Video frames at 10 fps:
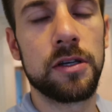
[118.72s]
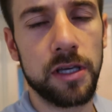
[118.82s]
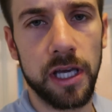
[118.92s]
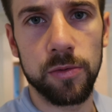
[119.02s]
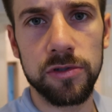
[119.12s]

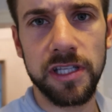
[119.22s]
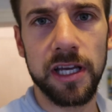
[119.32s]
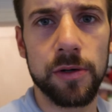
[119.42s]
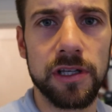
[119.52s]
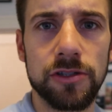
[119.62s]
Okay, what
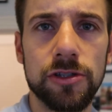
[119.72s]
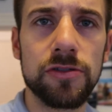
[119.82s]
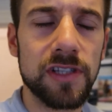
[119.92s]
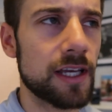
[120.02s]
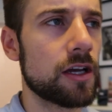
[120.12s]
day are we?
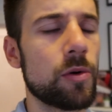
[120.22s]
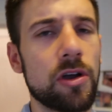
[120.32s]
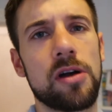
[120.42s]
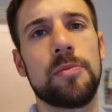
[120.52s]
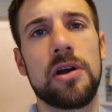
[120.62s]
Tuesday. I
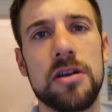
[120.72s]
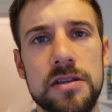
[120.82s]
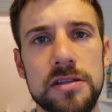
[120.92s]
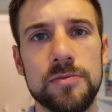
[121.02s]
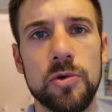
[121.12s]
woke up
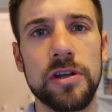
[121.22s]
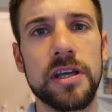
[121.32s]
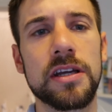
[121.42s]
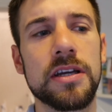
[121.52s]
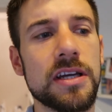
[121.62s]
early this
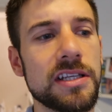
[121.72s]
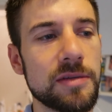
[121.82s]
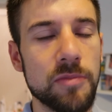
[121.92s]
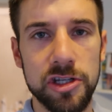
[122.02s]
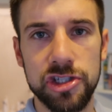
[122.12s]
morning,
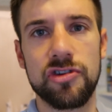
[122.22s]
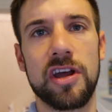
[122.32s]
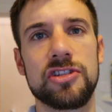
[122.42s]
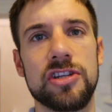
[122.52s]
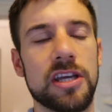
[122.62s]
did my
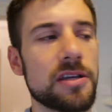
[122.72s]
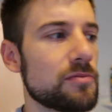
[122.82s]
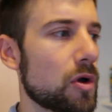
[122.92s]
stretching,